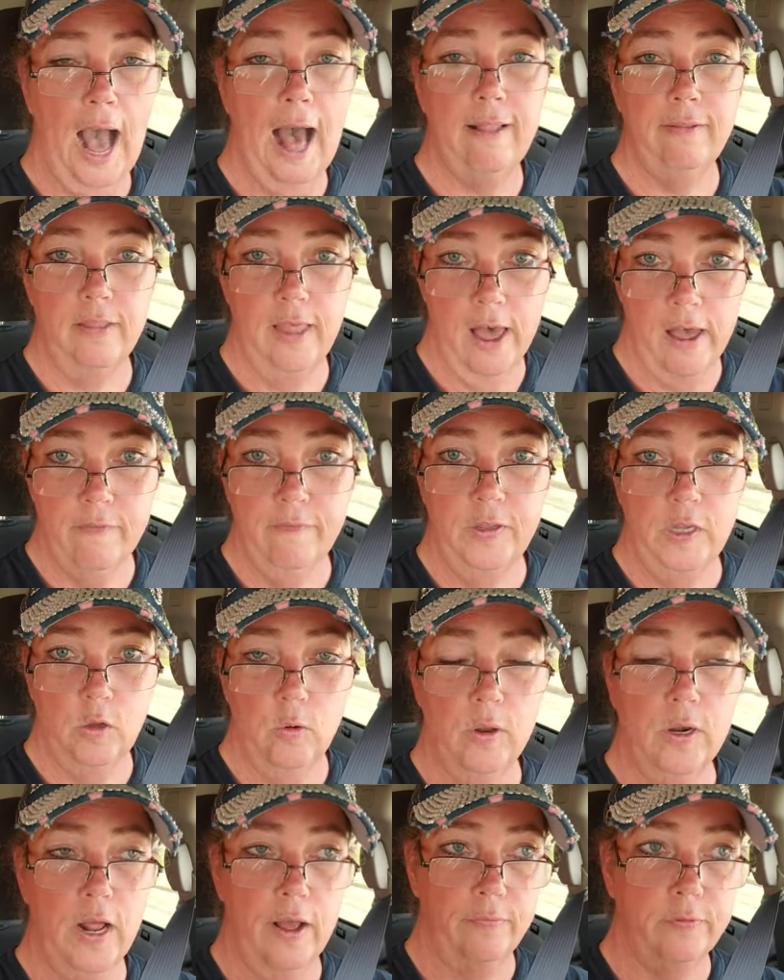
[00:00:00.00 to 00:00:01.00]
I love
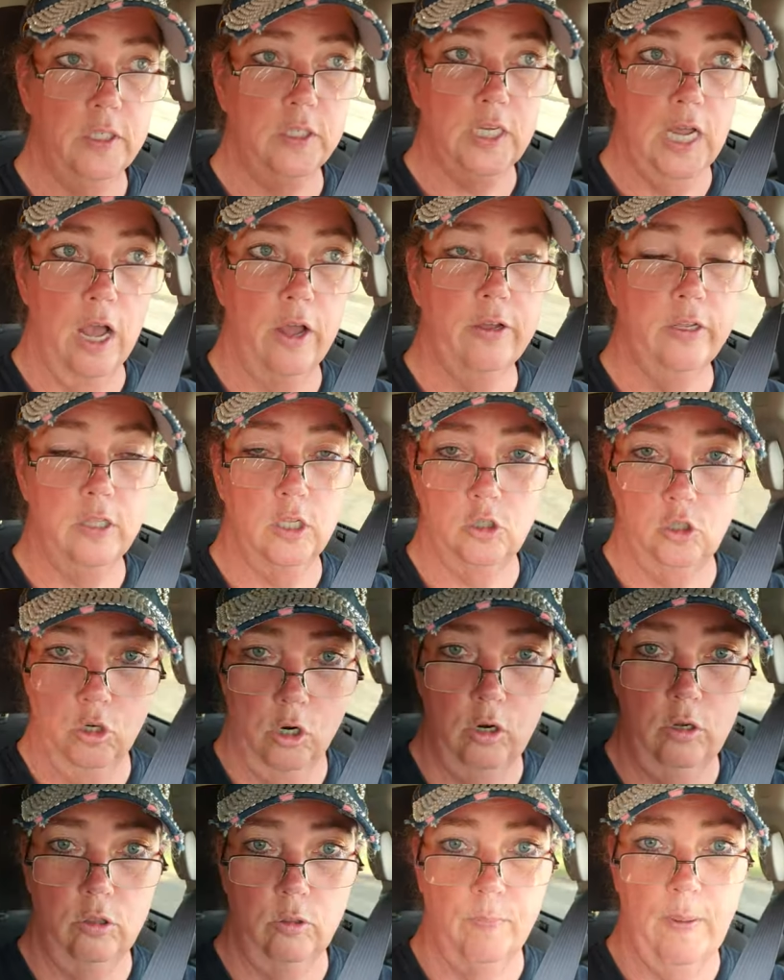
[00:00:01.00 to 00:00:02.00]
you enough to tell you the
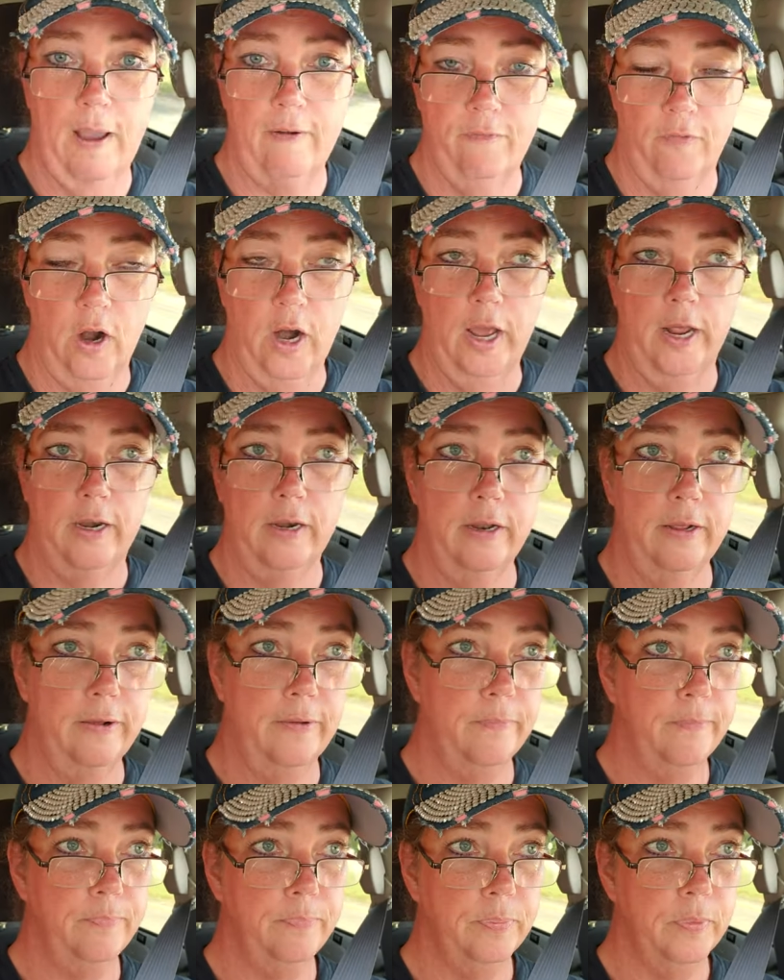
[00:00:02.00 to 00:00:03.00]
truth, my
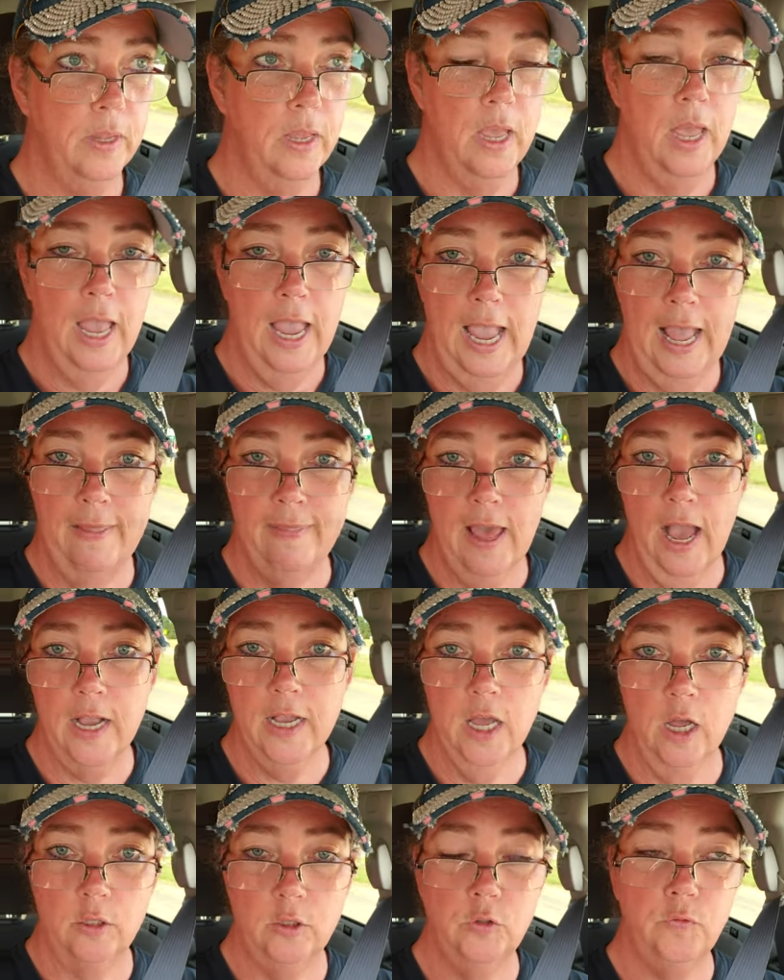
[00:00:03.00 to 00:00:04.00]
friend. And that
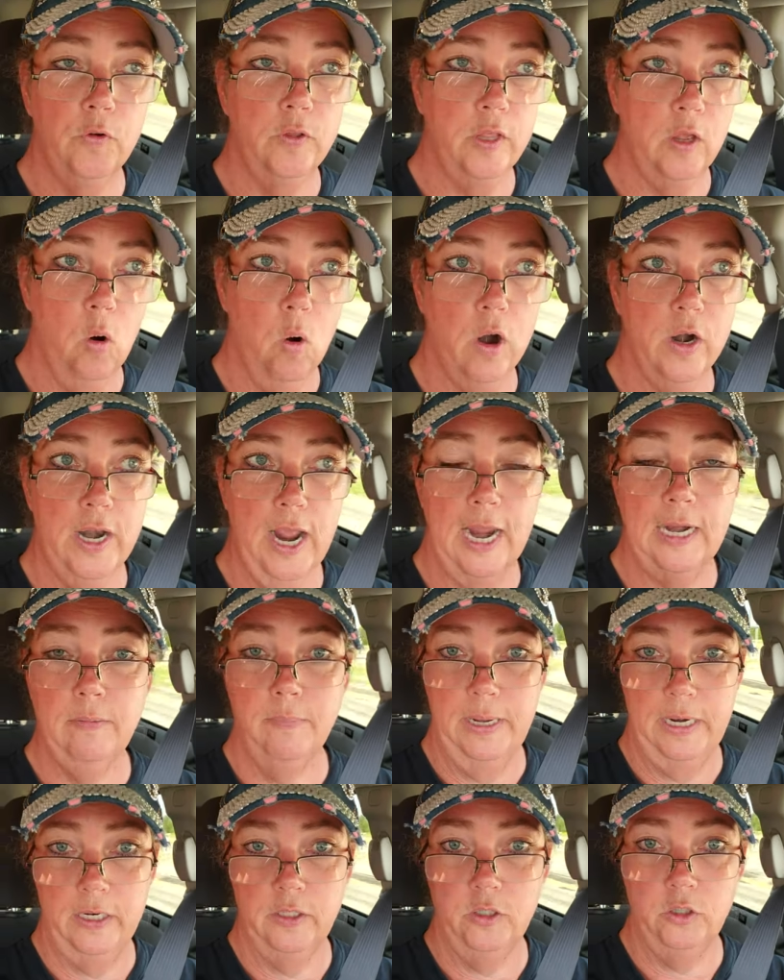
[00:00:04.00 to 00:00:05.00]
goes for the ordained
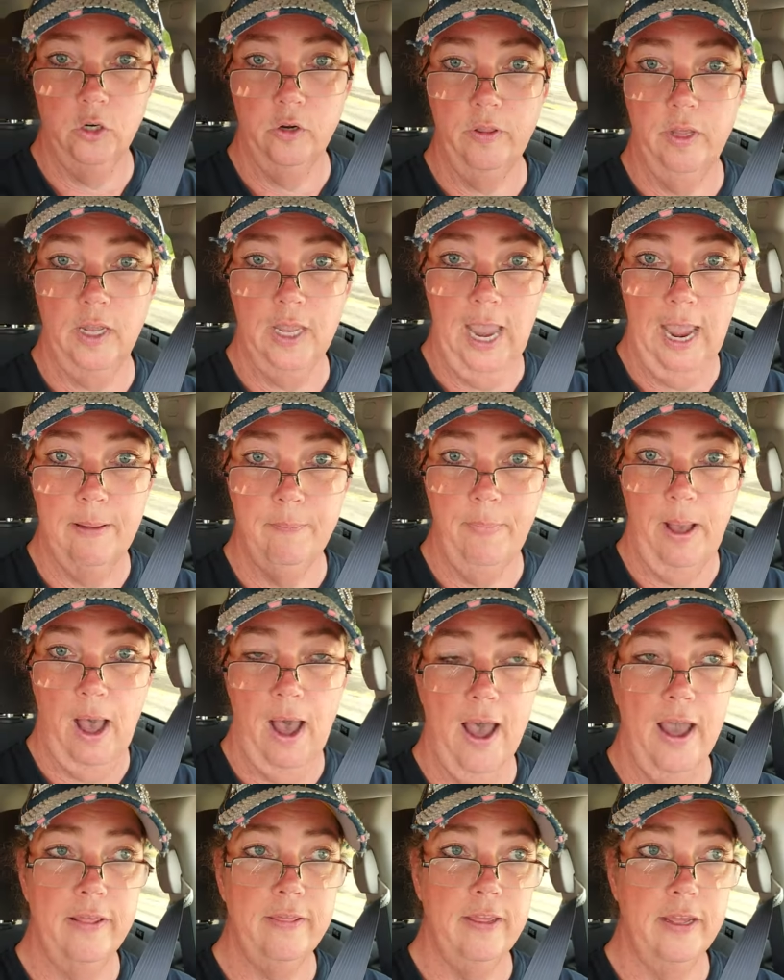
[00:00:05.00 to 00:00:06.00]
minister that came
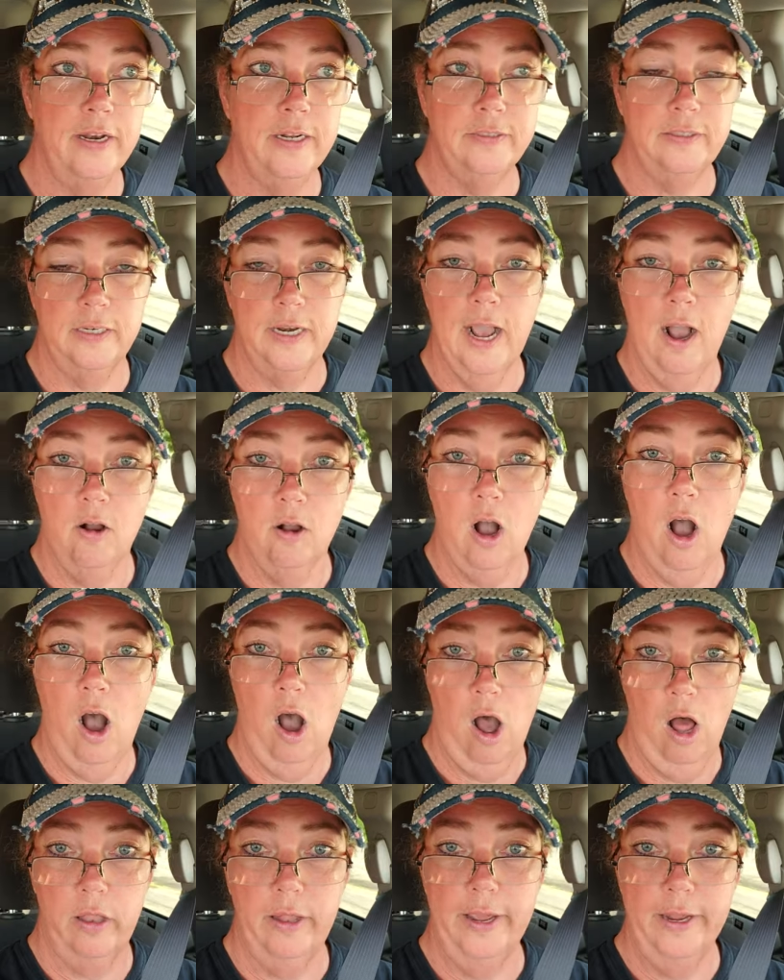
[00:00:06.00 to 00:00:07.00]
by that is an
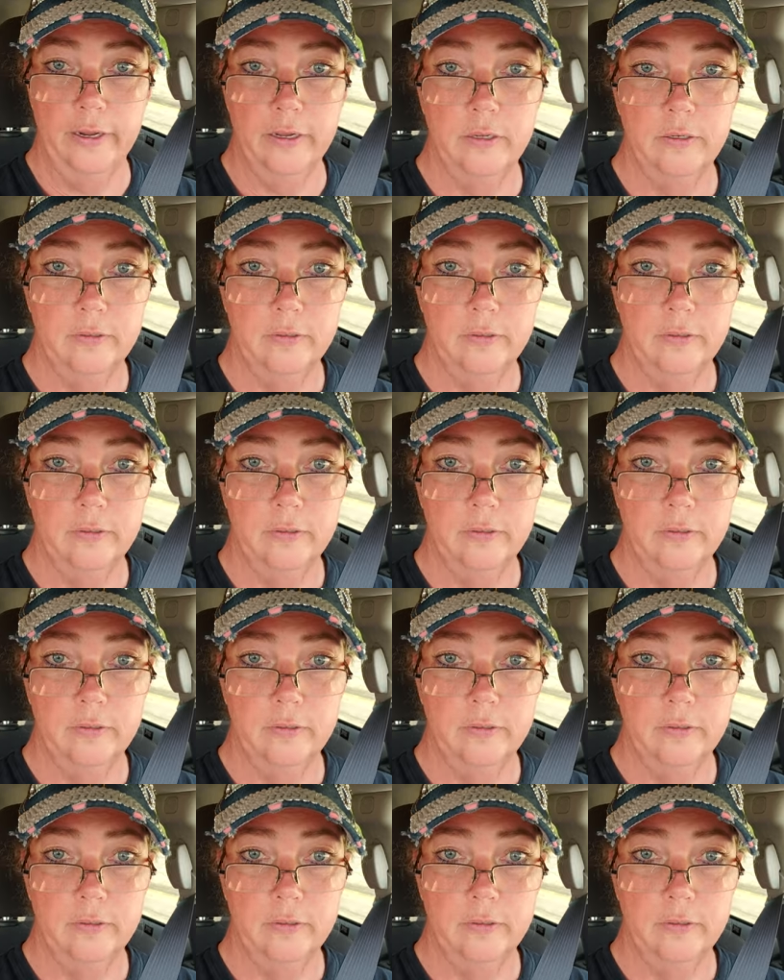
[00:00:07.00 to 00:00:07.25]
alcoholic.